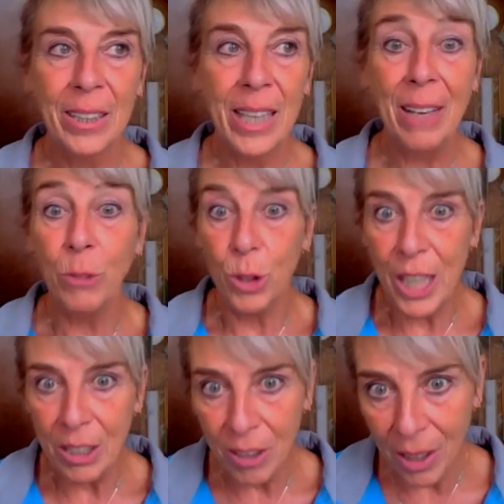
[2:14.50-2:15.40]
they have no
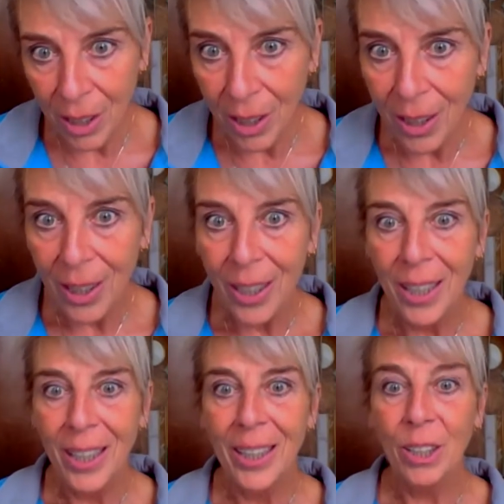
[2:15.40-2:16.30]
gender,
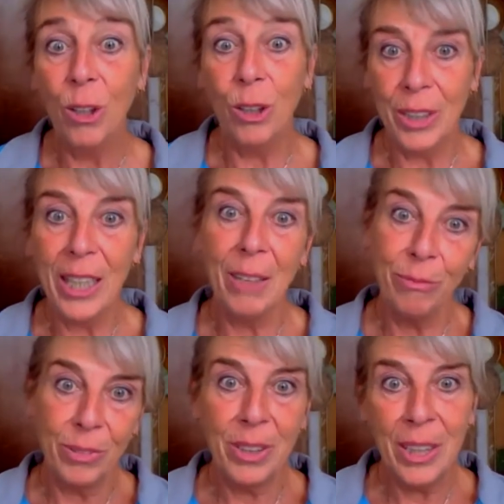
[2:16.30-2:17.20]
or they
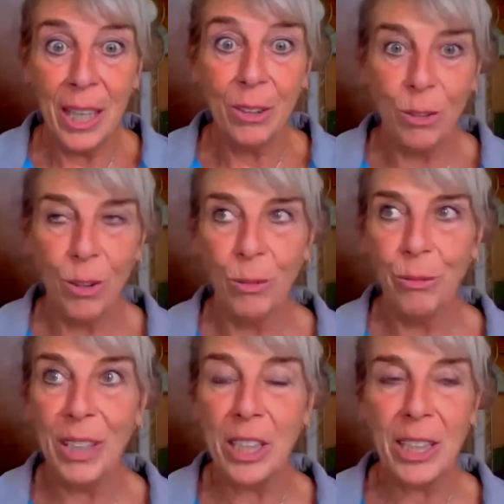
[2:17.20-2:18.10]
have like no
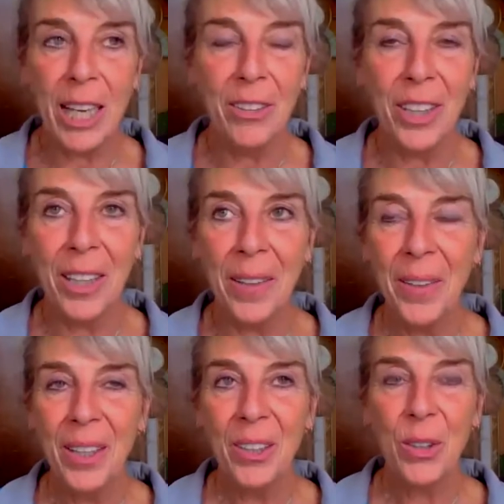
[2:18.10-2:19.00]
fixed gender,
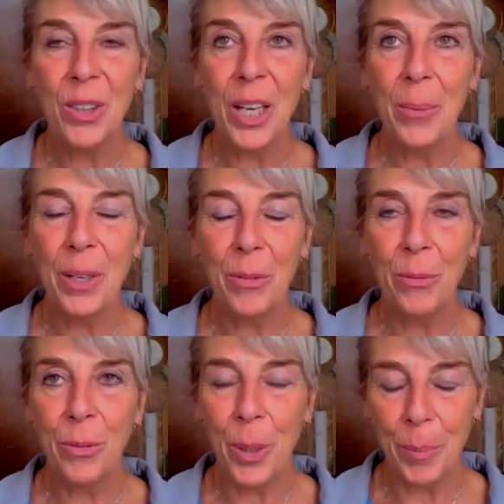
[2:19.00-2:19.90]
so their way of
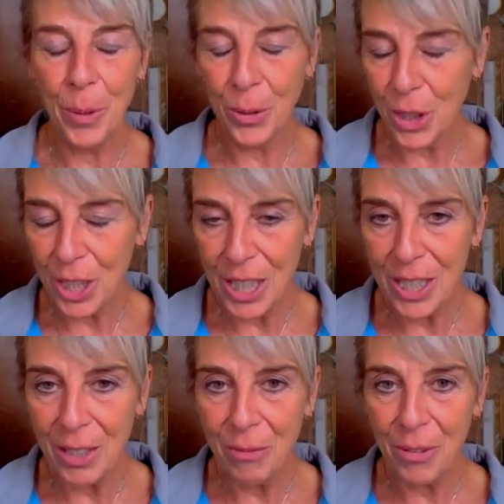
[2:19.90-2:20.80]
reproduction is
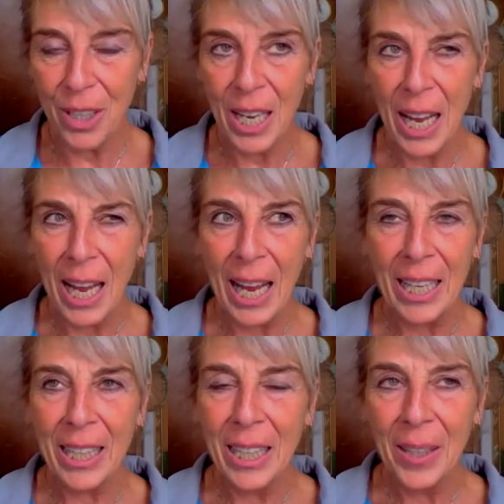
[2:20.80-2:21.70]
different.
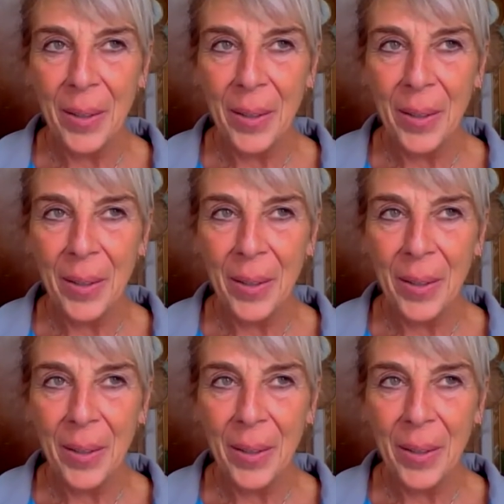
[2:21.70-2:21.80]
And